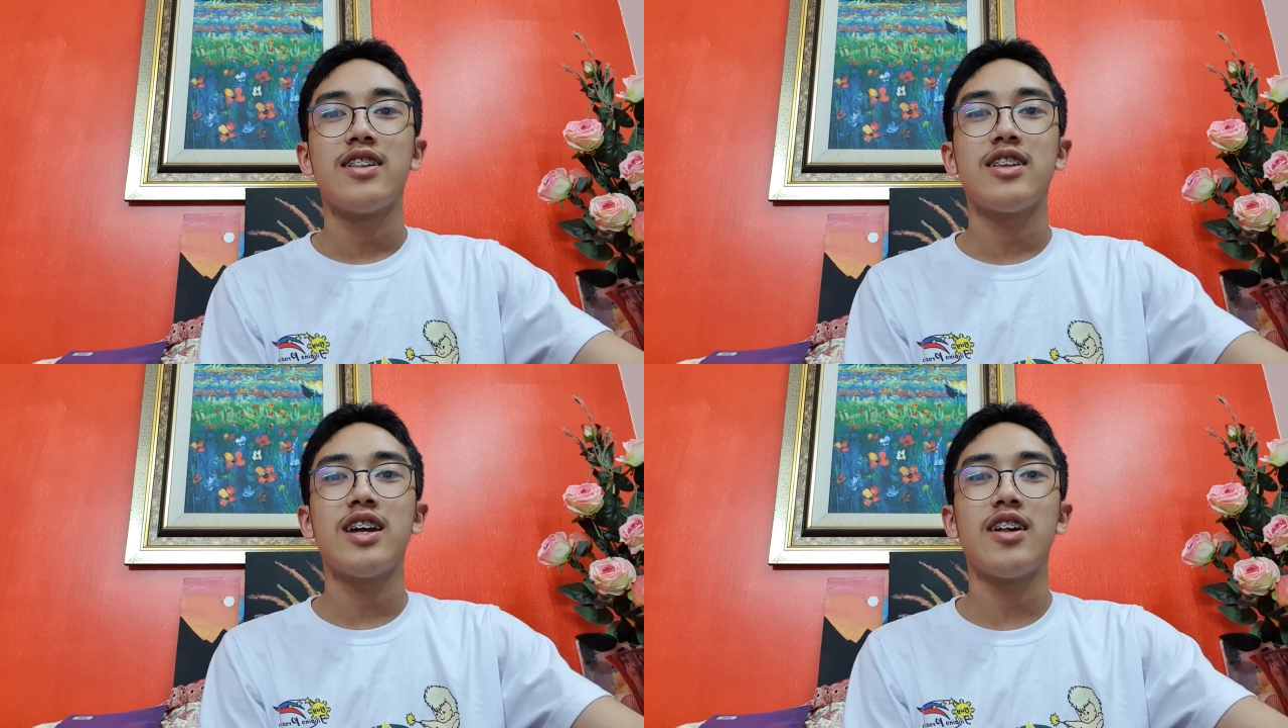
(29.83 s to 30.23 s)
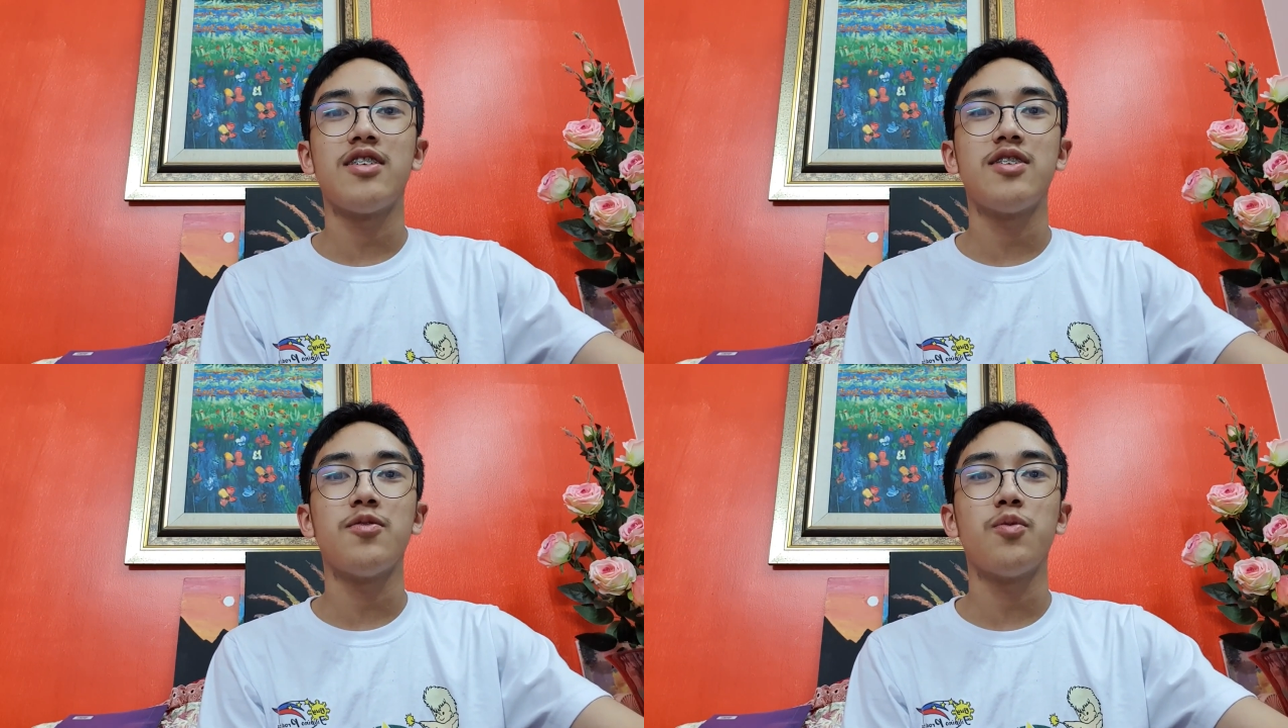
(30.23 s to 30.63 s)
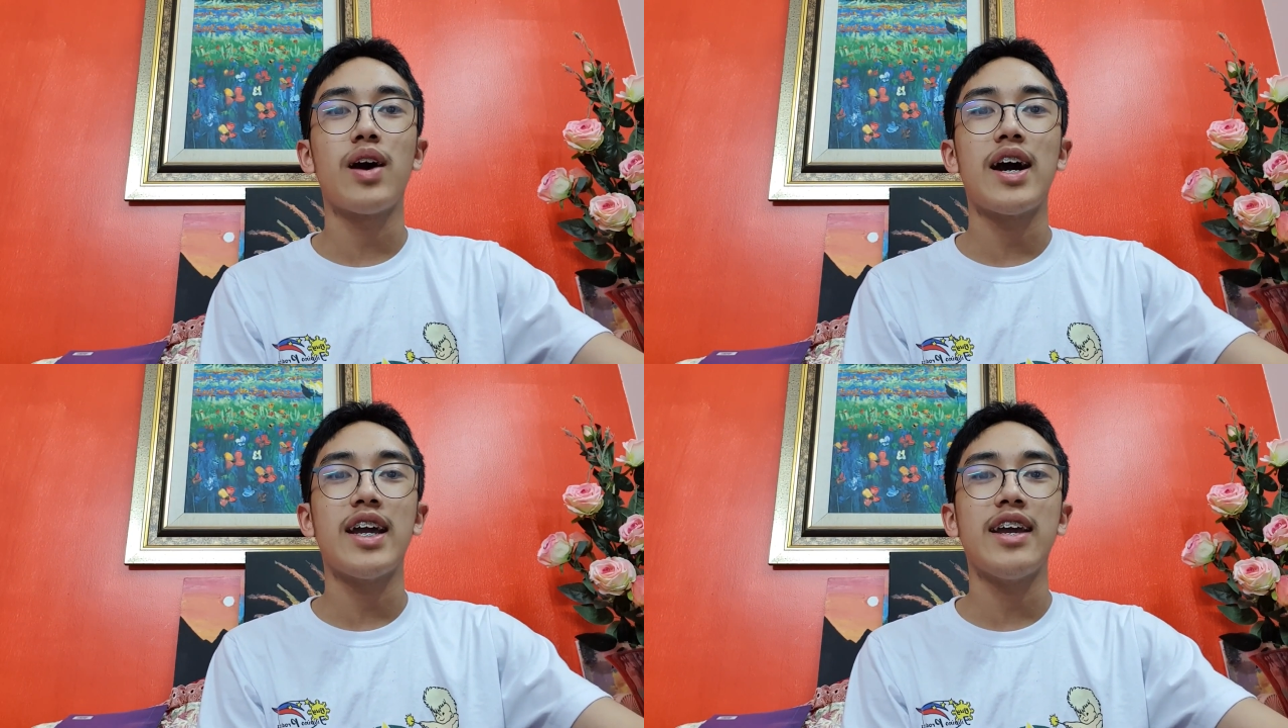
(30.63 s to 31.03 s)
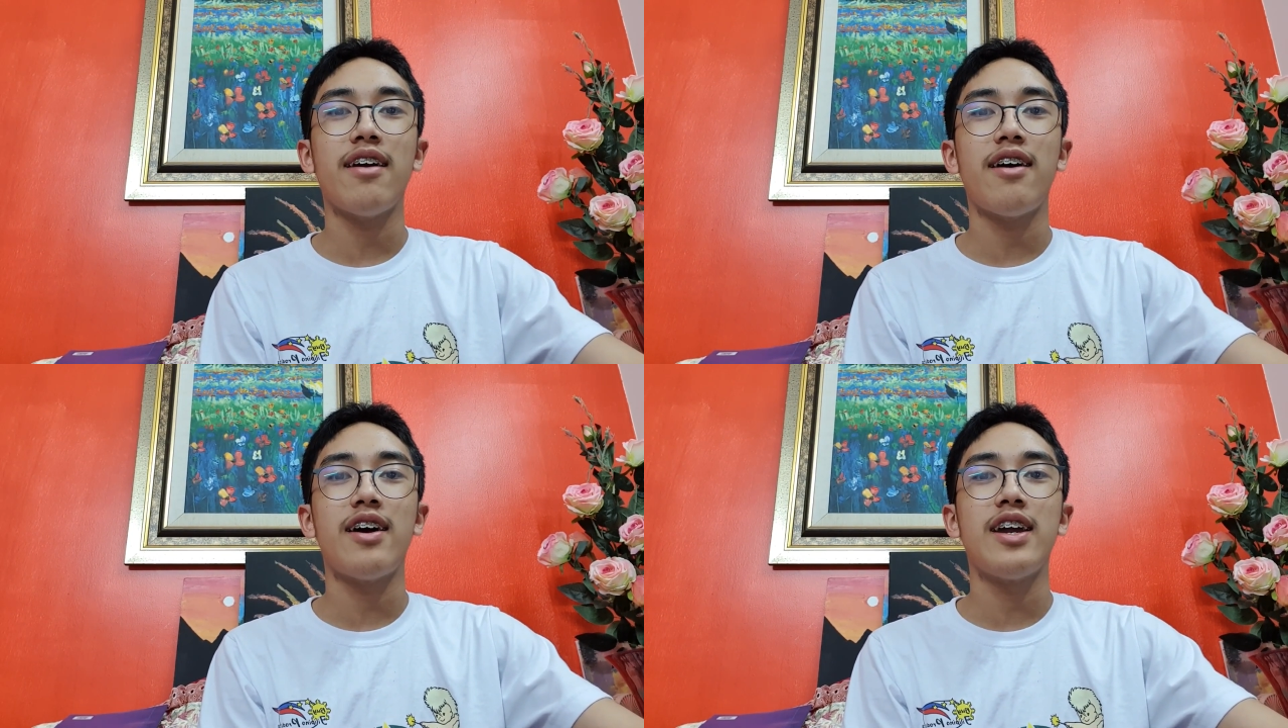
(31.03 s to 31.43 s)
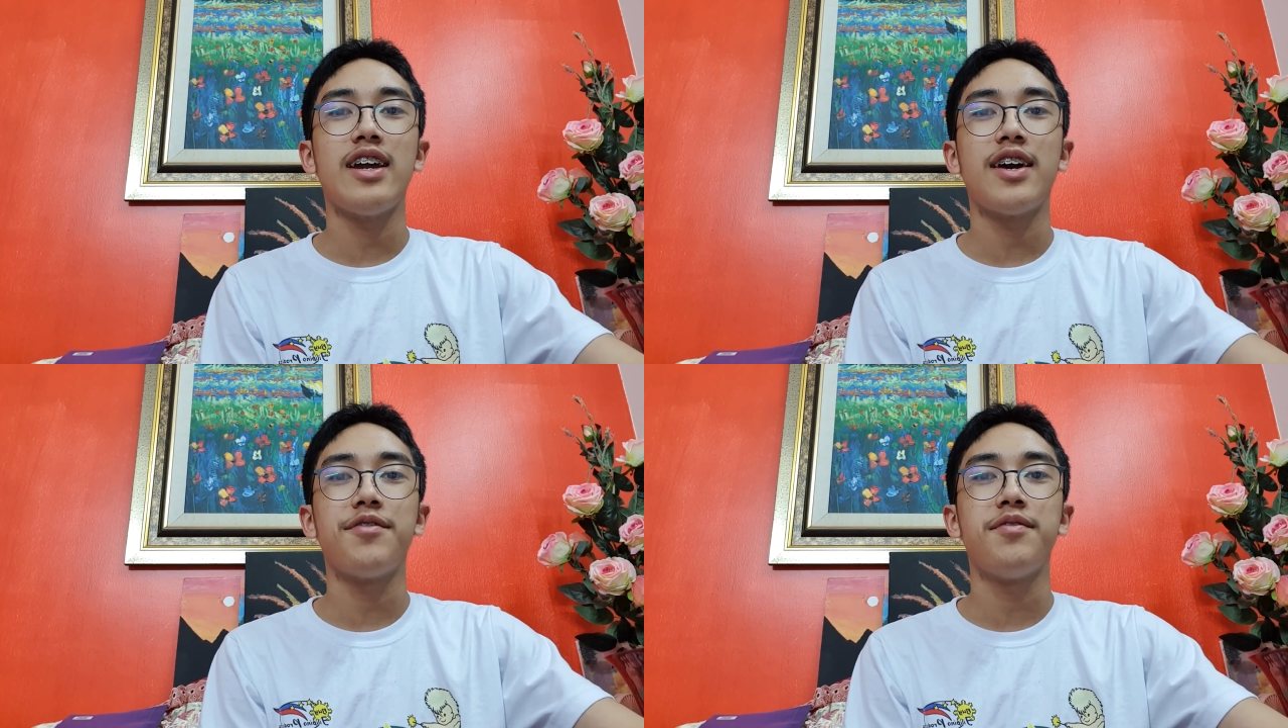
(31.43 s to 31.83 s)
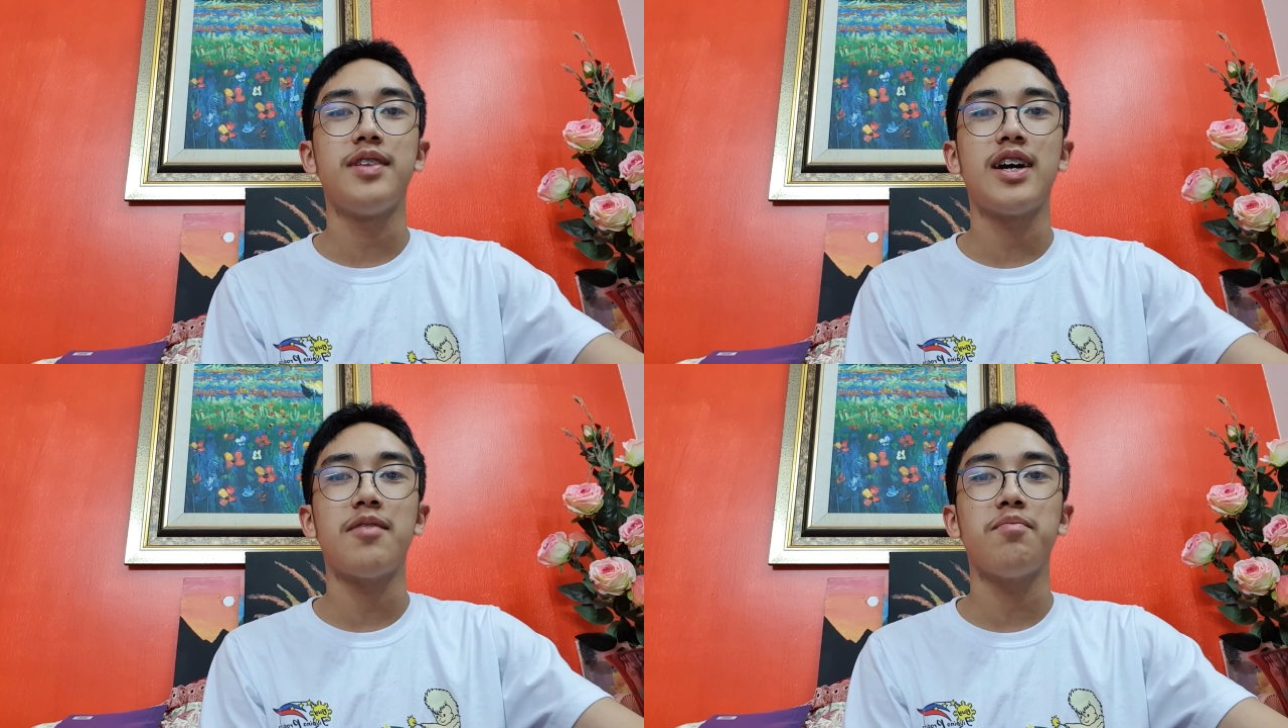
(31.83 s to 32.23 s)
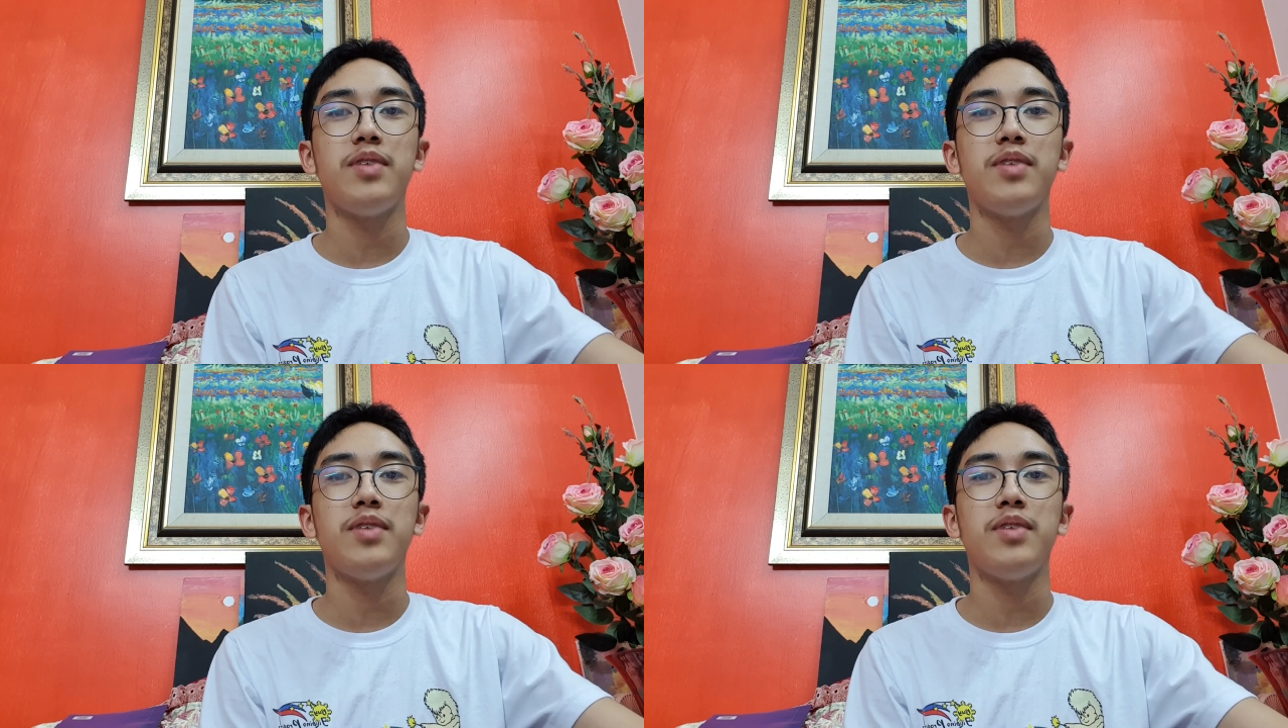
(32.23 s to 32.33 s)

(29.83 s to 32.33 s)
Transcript: tell you why I have not